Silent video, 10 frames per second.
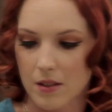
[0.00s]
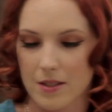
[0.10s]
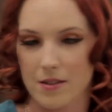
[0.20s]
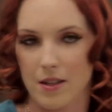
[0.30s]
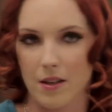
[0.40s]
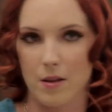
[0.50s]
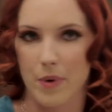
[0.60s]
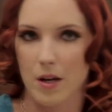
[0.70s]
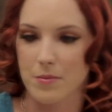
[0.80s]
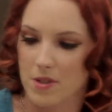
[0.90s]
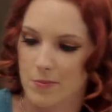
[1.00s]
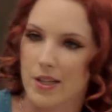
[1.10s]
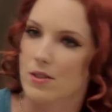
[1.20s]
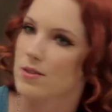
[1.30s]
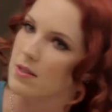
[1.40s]
instead of the pump
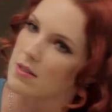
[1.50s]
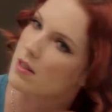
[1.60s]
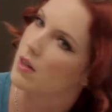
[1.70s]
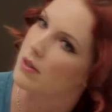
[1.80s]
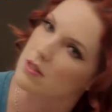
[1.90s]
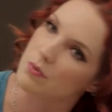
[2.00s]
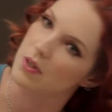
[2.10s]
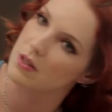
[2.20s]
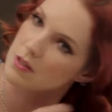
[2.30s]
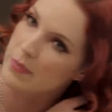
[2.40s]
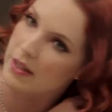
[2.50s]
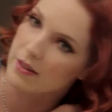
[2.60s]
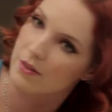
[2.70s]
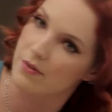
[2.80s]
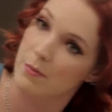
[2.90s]
spray just because it always works
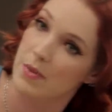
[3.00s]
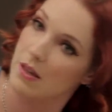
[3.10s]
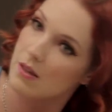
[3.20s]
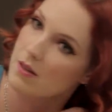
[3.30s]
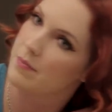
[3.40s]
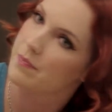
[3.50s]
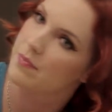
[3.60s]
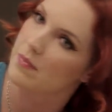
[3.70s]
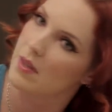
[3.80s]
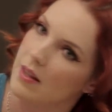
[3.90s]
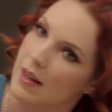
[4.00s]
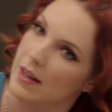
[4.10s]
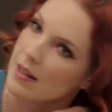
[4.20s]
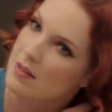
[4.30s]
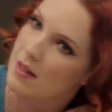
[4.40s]
better for me. And
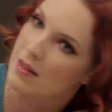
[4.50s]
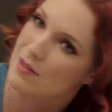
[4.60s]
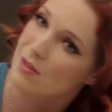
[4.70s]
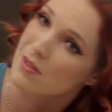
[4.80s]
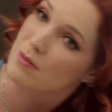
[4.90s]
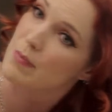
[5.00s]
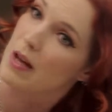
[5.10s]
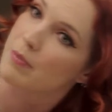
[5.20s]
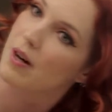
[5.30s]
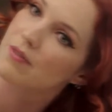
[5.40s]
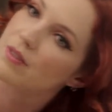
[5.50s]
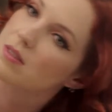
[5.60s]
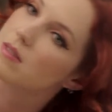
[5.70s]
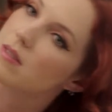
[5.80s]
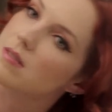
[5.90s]
like I said, these are just my
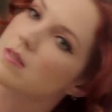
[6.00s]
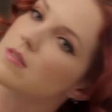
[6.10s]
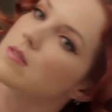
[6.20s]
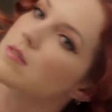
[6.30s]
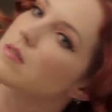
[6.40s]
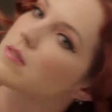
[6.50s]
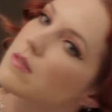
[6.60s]
preferences.